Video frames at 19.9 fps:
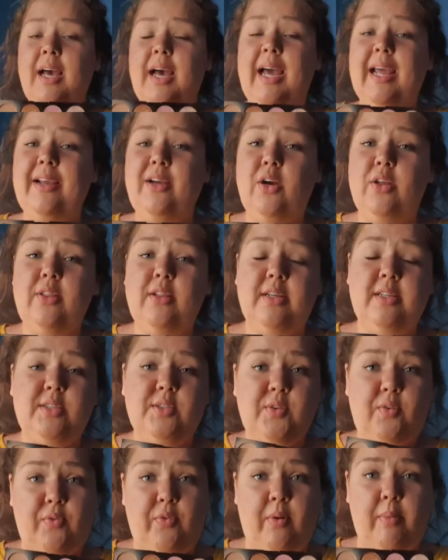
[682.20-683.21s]
I got this
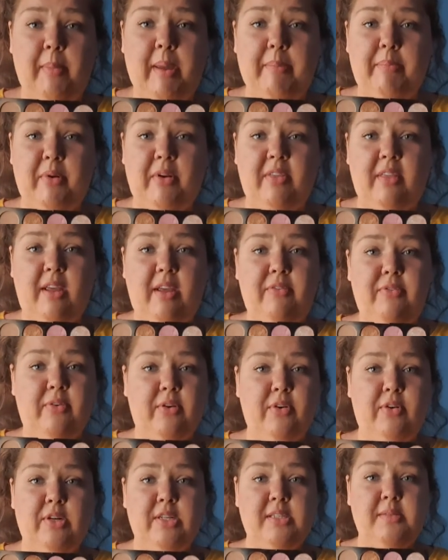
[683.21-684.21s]
from my brother for
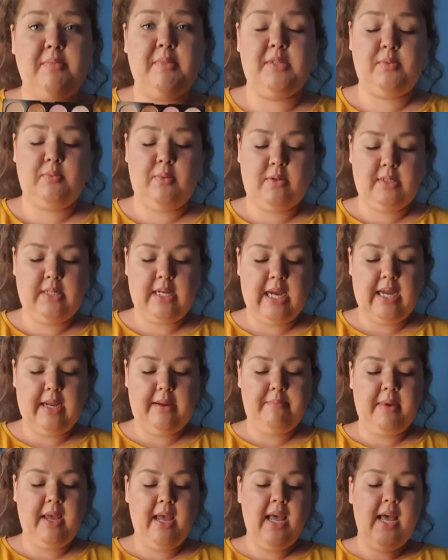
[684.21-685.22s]
Christmas one
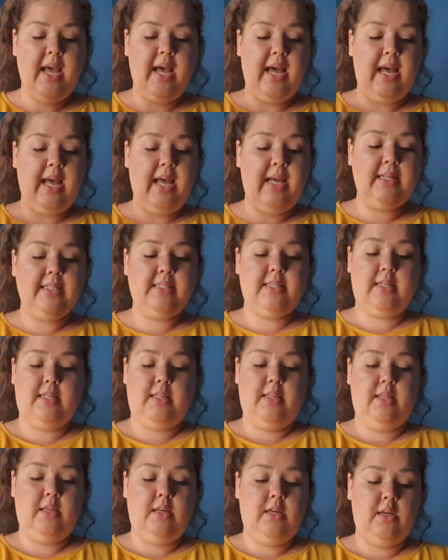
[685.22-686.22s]
time and
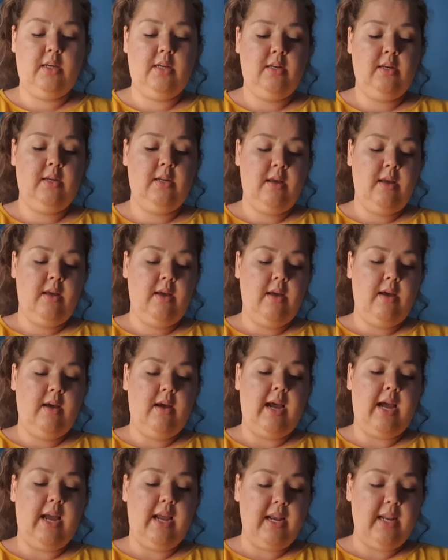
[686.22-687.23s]
the
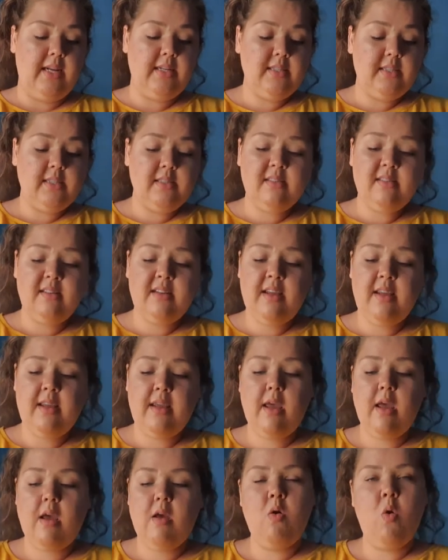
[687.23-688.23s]
highlighters in
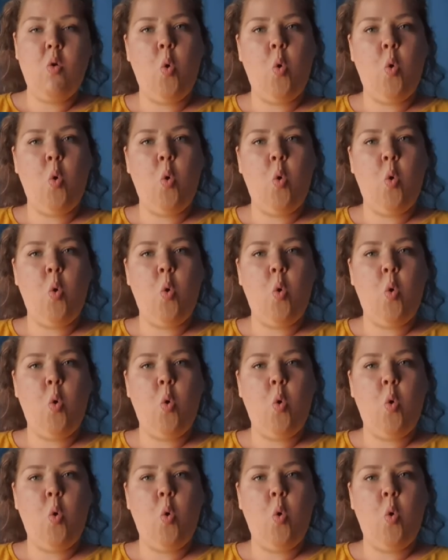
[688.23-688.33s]
here,